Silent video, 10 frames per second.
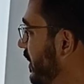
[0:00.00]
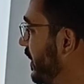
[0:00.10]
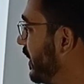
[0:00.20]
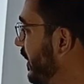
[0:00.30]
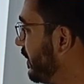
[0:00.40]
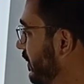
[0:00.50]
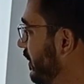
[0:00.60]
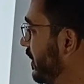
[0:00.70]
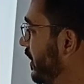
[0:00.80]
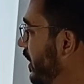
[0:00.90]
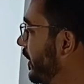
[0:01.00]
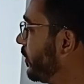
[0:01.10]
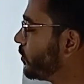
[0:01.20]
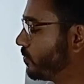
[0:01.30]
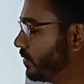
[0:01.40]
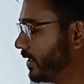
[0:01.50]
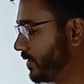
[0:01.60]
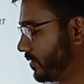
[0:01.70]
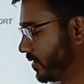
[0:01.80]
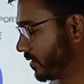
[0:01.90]
the air, and it goes to the
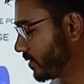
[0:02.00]
discharge.